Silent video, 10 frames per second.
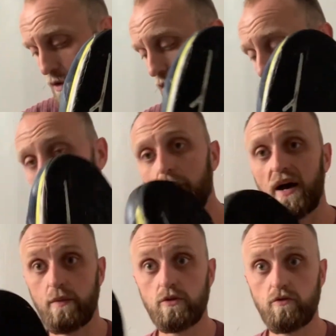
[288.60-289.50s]
although I didn't buy
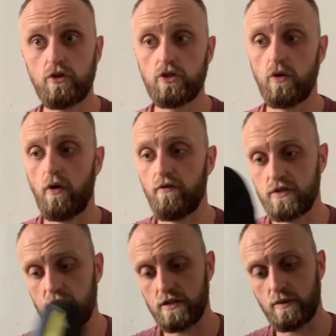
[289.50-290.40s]
them as a running shoe,
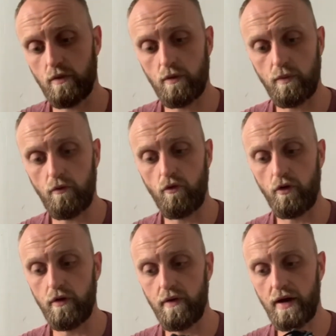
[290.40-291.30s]
obviously because I'm a
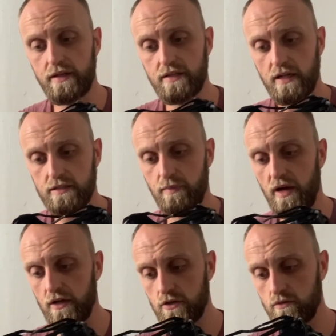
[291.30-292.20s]
runner, I decided to
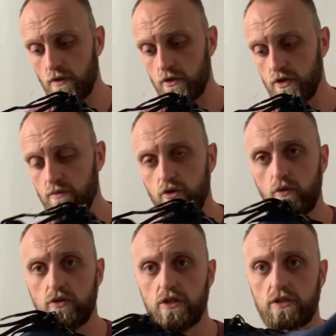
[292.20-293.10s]
buy a gym shoe
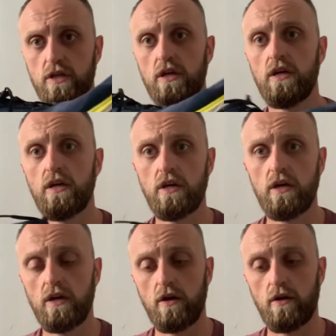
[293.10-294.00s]
which is
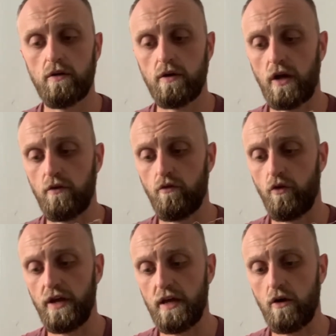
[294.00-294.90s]
kind of
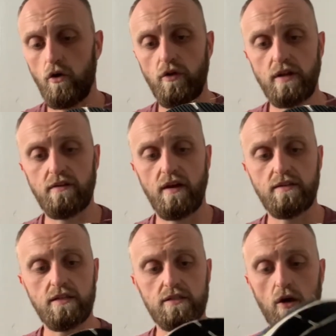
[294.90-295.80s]
running
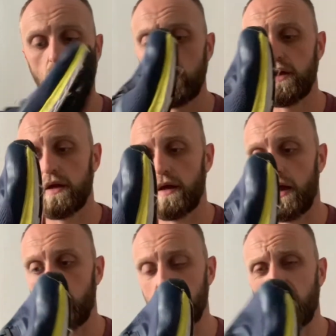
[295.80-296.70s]
orientated. So
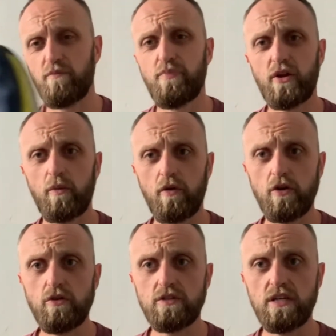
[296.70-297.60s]
yeah, predominantly
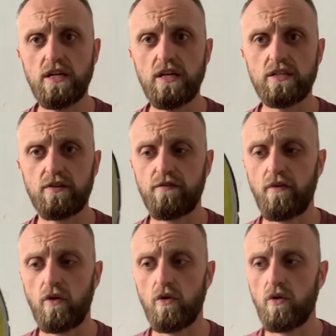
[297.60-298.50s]
use these
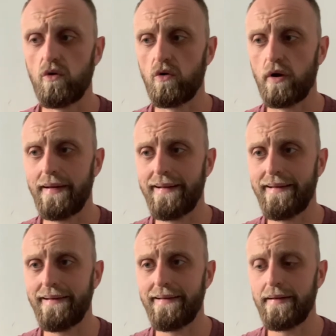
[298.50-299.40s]
for
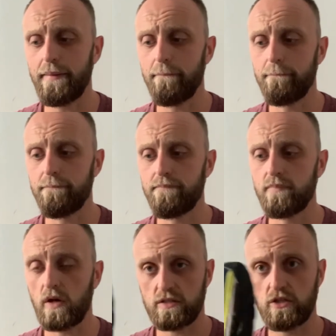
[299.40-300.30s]

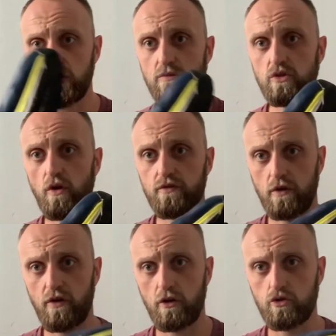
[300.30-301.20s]
that's the gym stuff. So
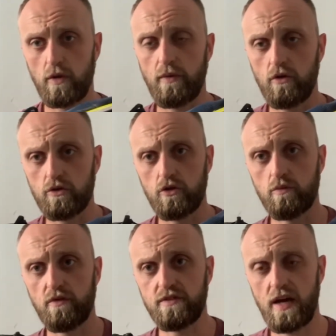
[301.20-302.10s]
I've run on treadmills a
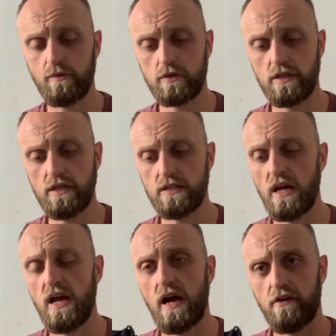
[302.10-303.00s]
number of times on these.
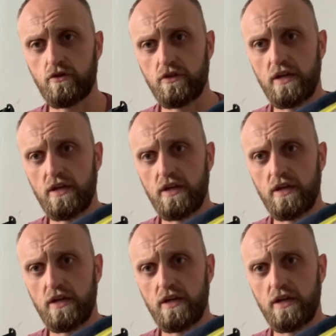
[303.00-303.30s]
I've done the